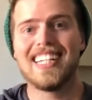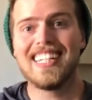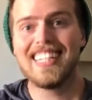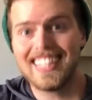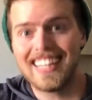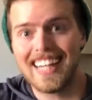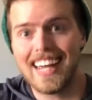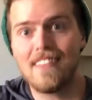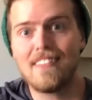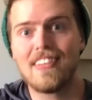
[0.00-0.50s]

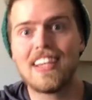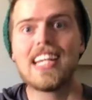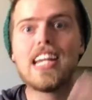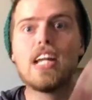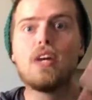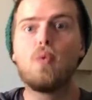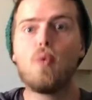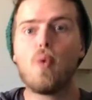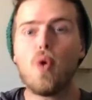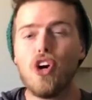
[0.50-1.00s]

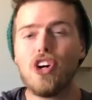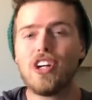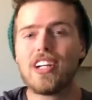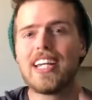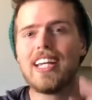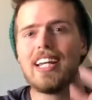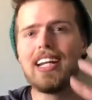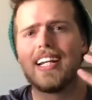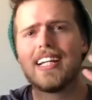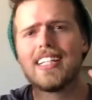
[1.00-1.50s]
living and
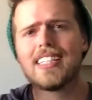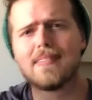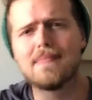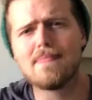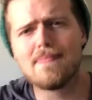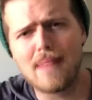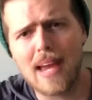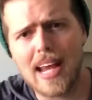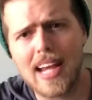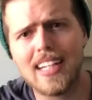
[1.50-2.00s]
working, and it's
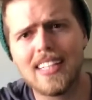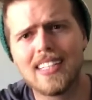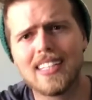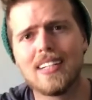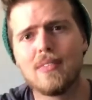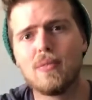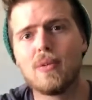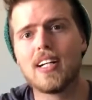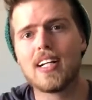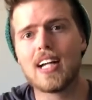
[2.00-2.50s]

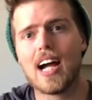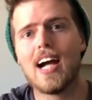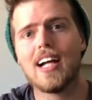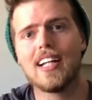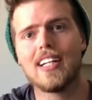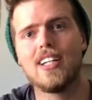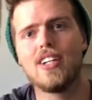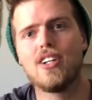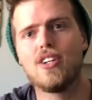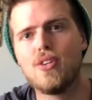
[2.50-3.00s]
amazing what
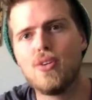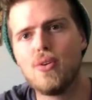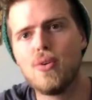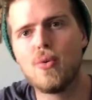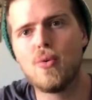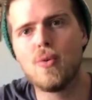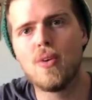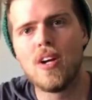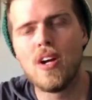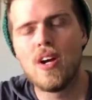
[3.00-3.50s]
God can
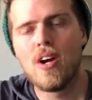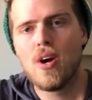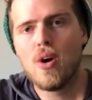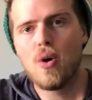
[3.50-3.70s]
do